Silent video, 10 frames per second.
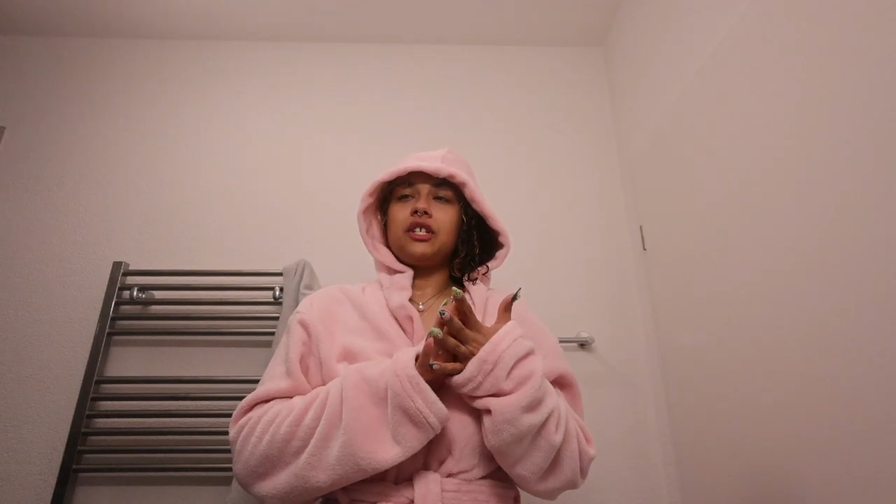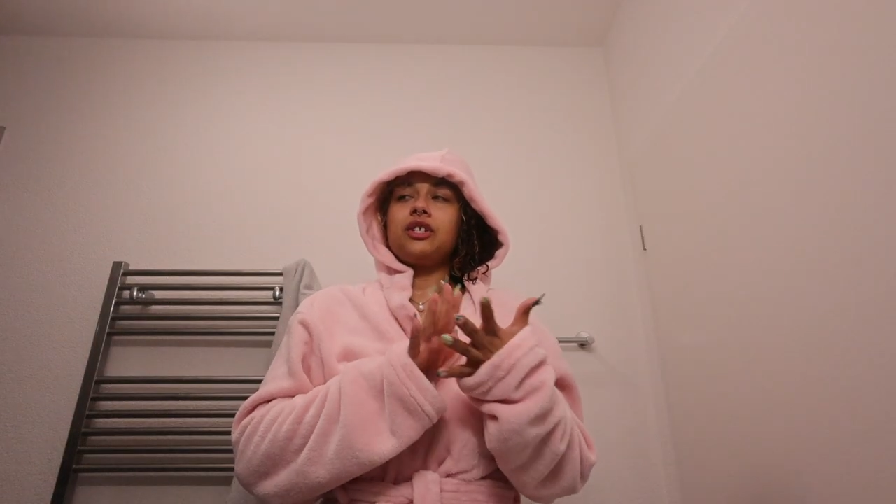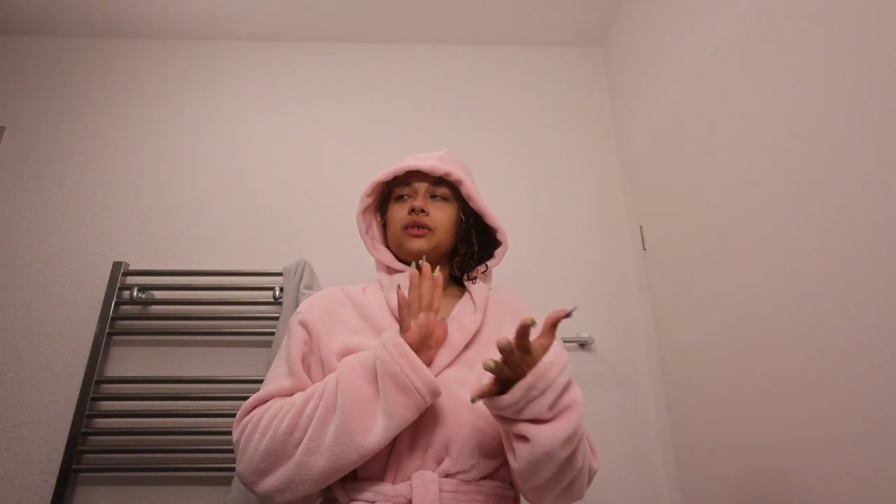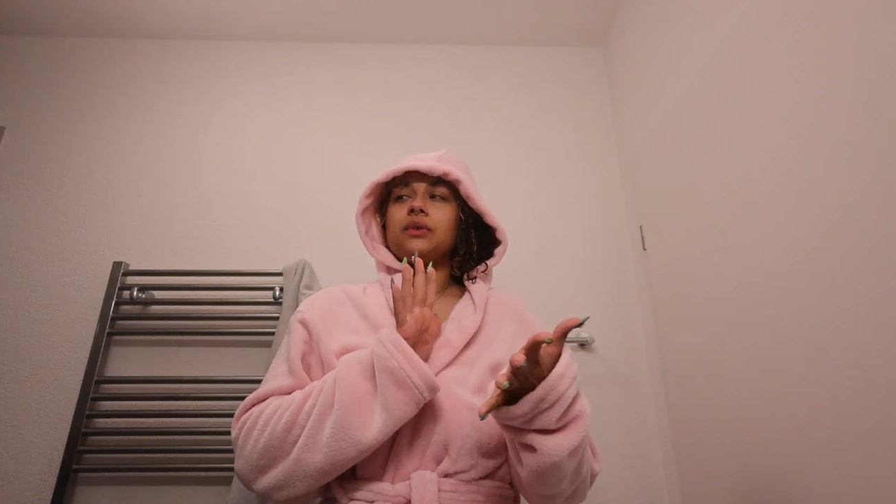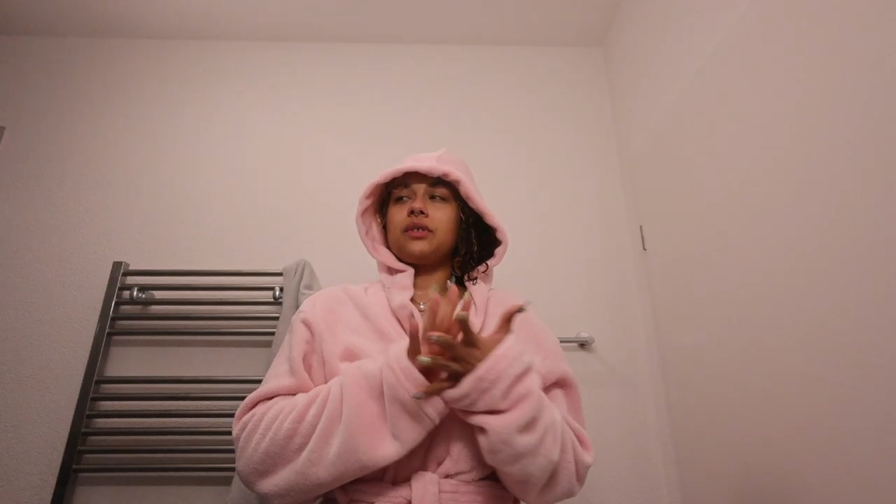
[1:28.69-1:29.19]
to
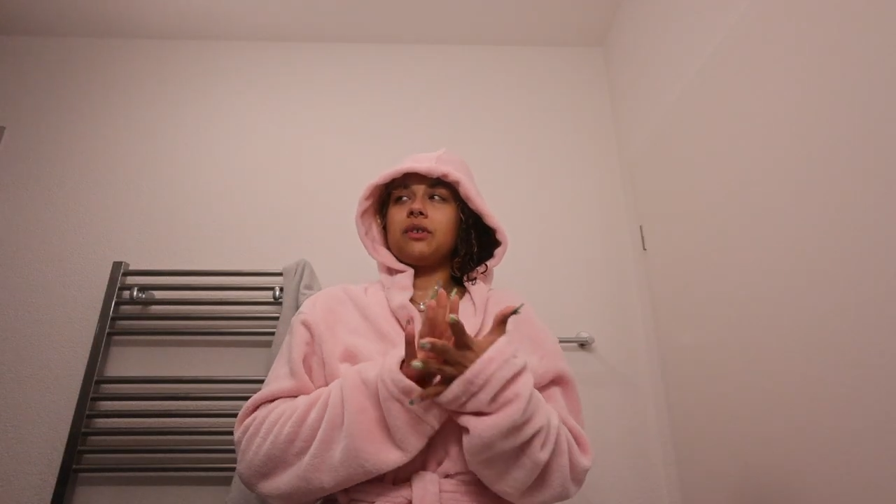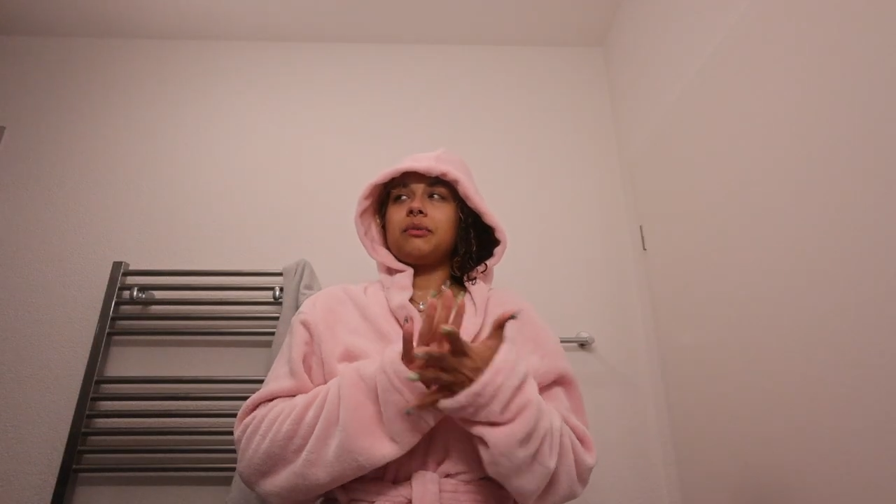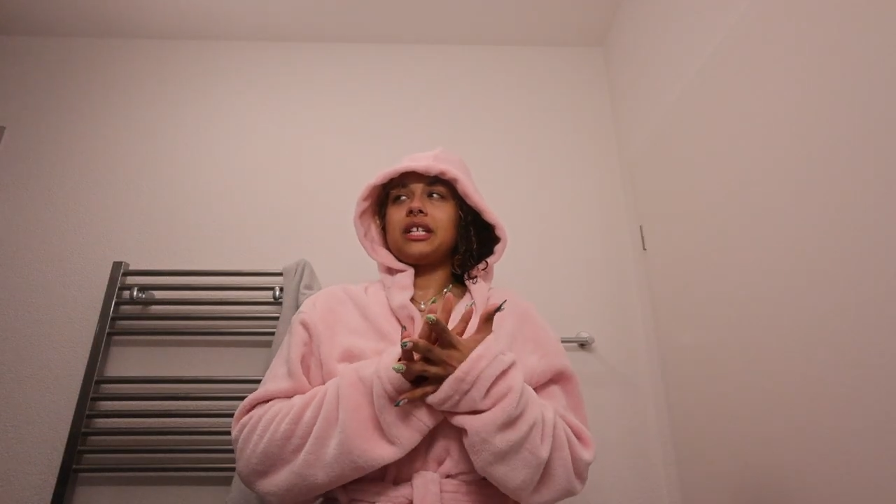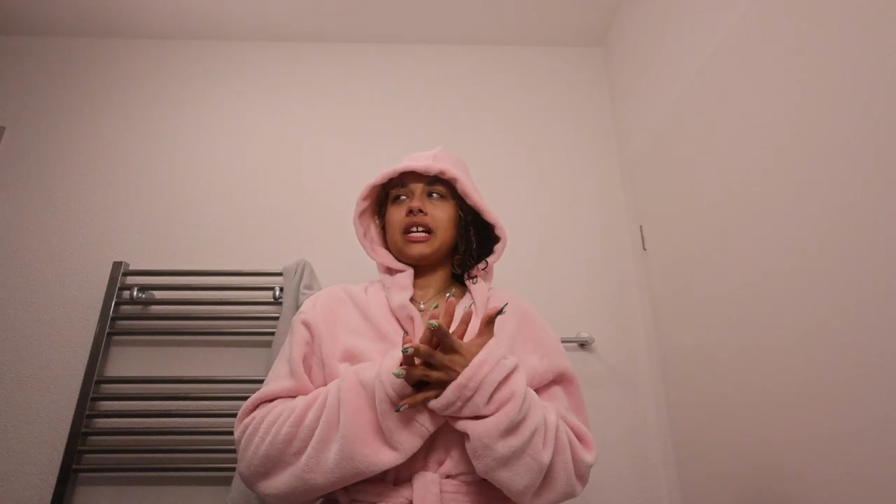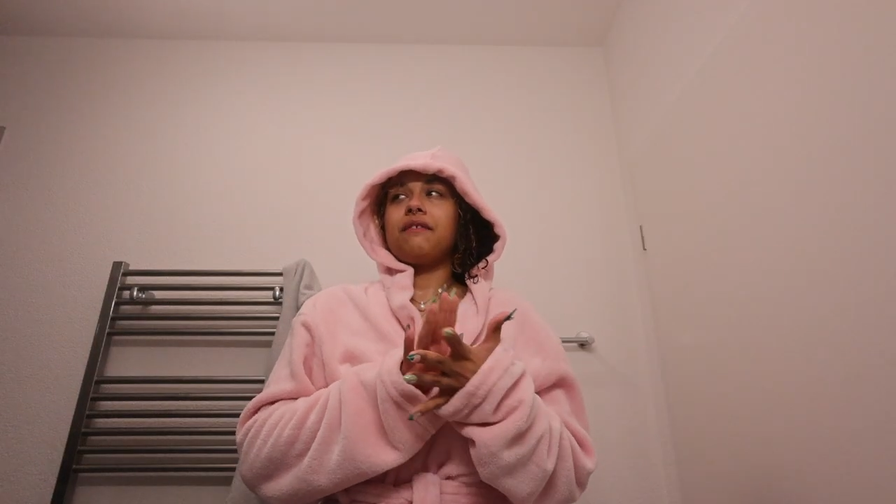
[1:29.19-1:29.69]
do so
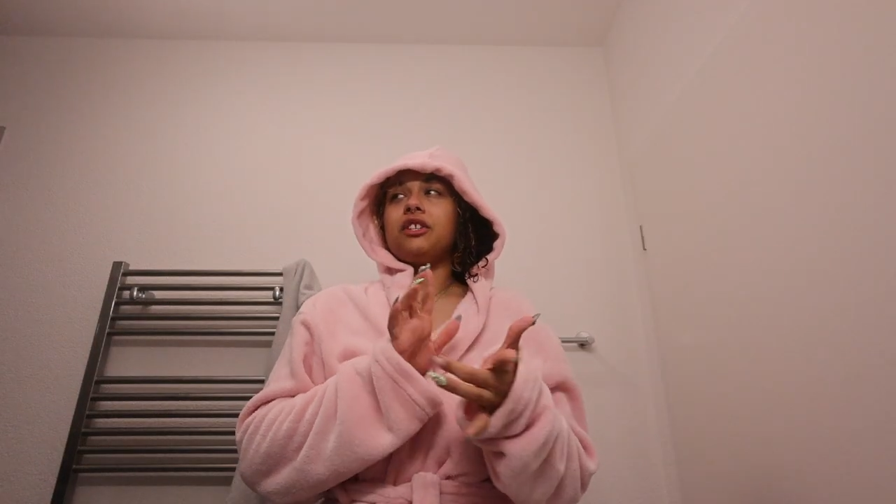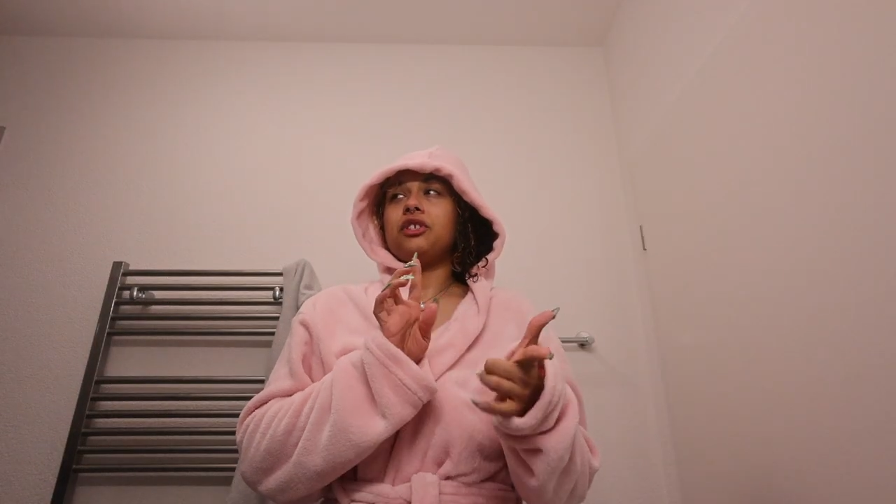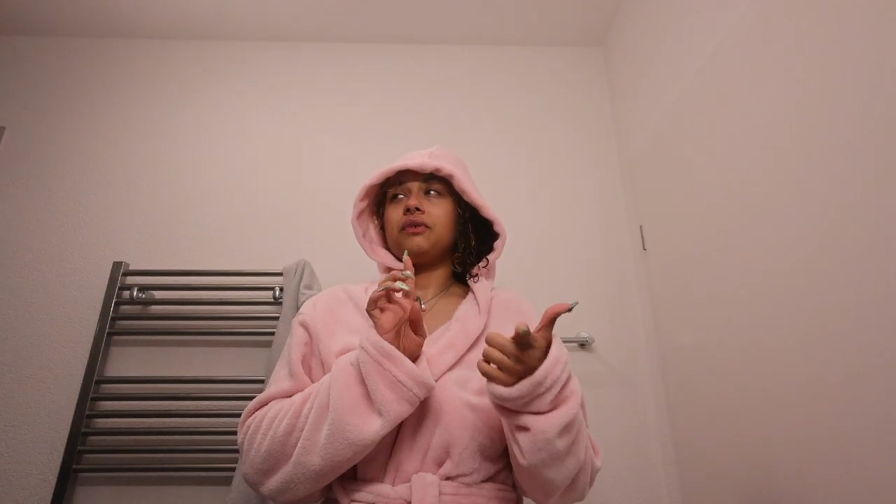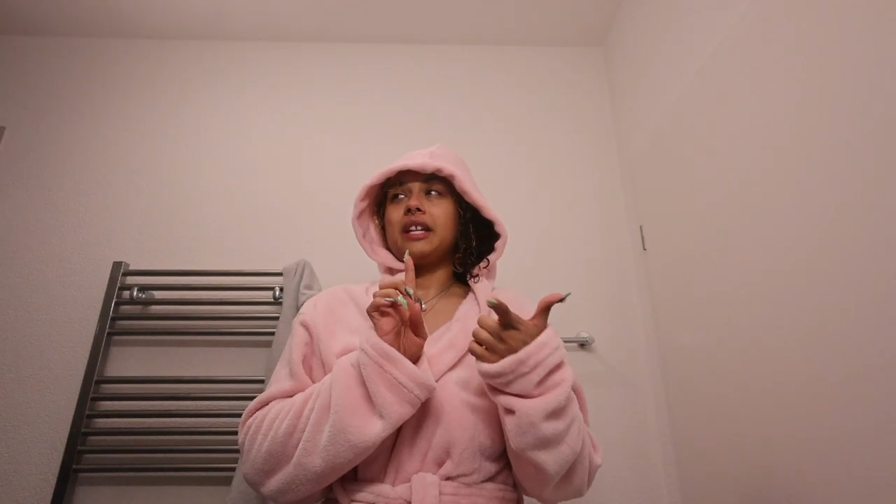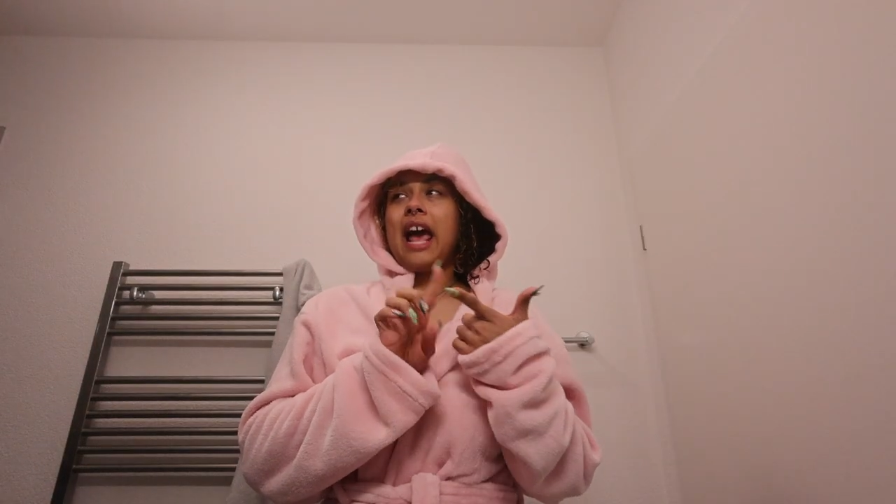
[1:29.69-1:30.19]
much. I have to choose an